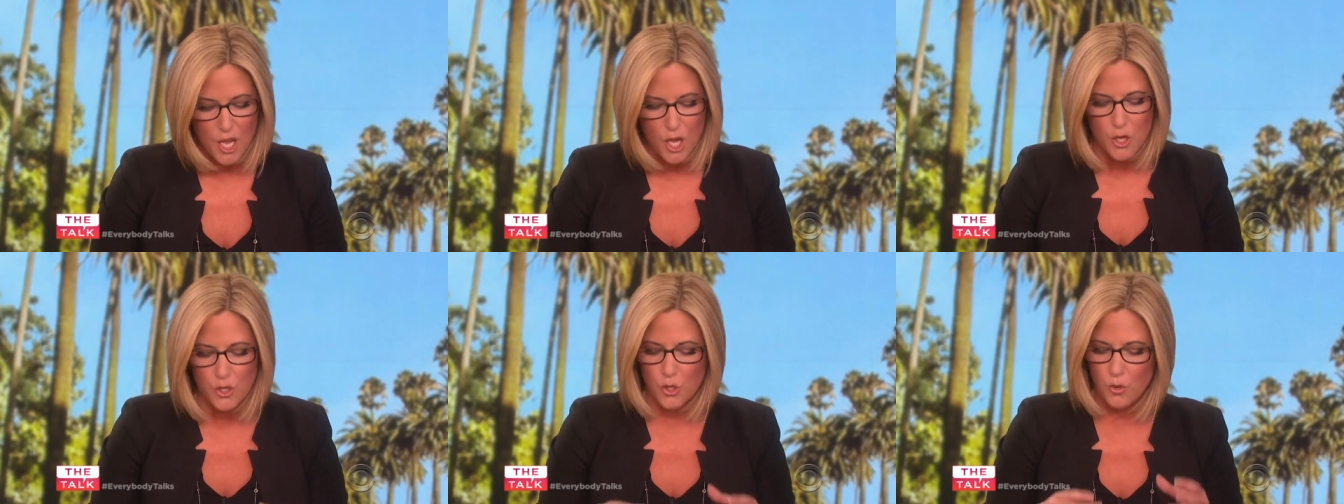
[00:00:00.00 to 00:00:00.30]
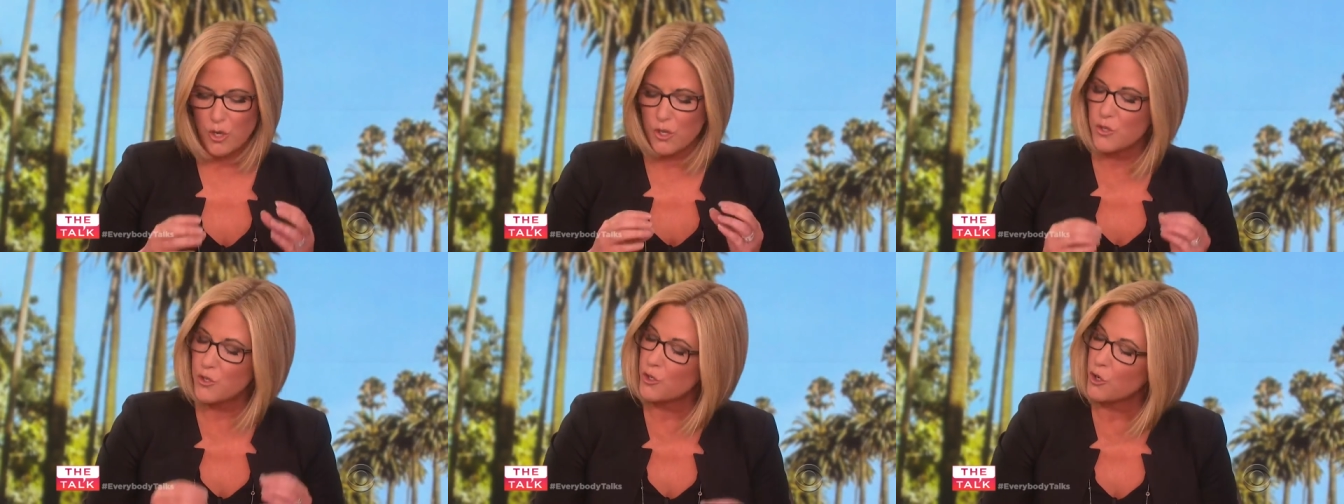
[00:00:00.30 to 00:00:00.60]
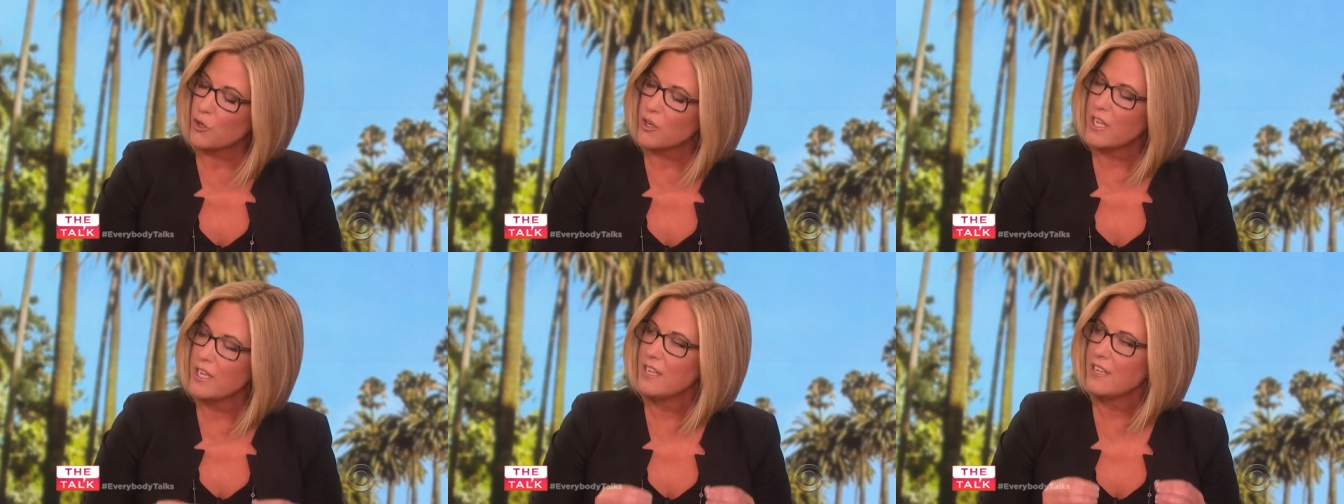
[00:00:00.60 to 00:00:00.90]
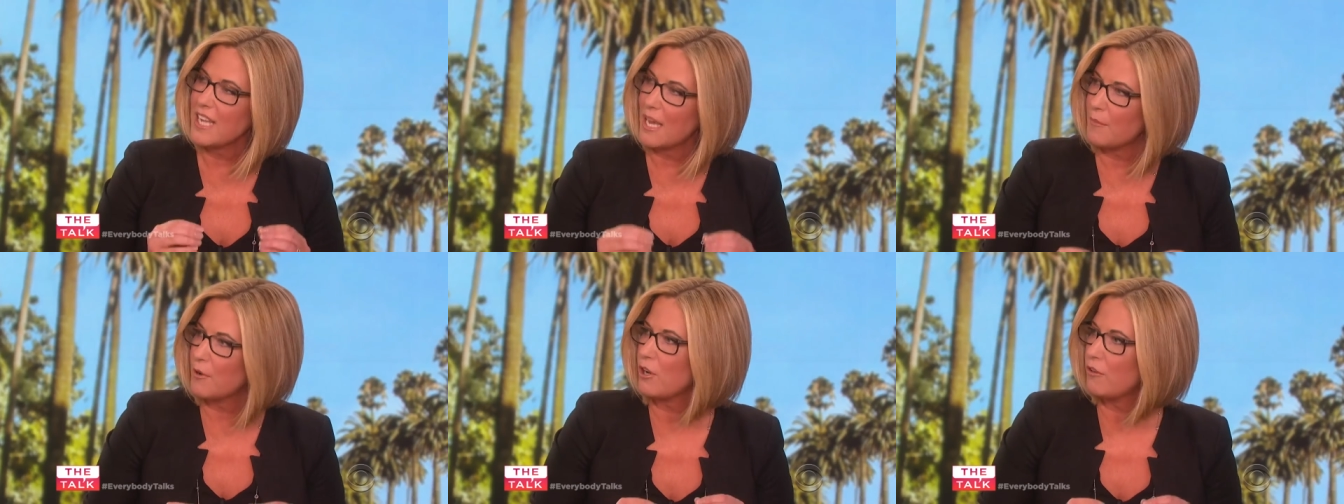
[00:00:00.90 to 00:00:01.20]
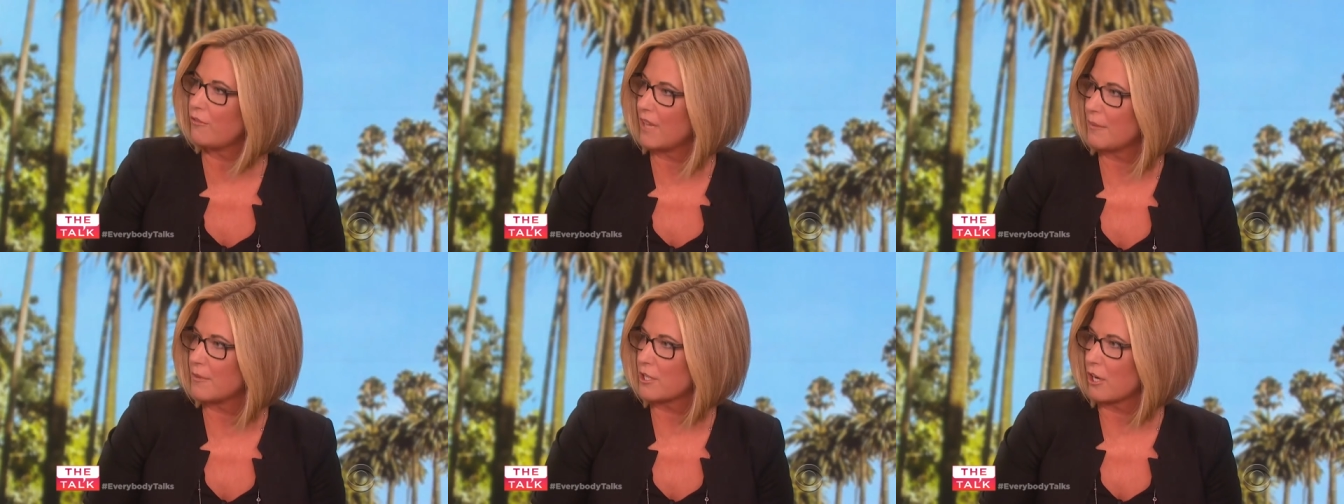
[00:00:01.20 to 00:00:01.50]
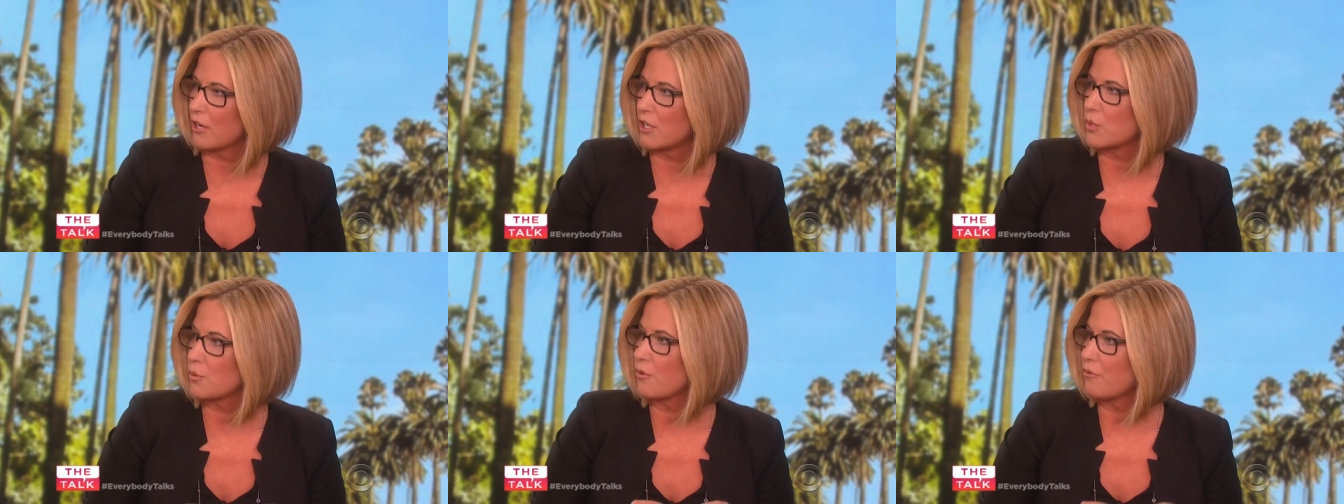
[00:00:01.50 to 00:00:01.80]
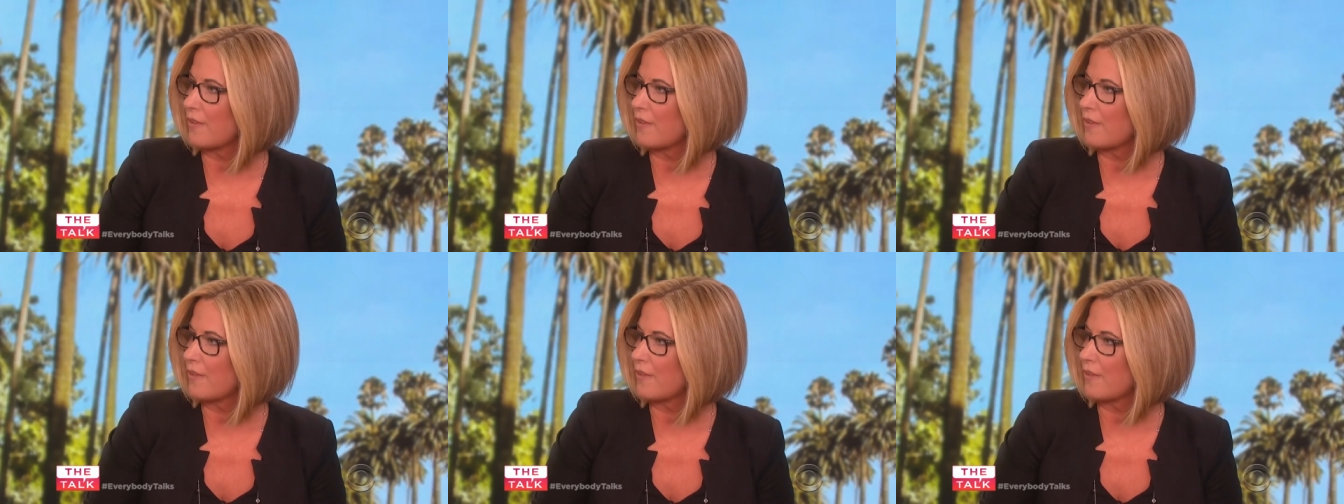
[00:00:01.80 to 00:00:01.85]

So concerning chemical flame retardants were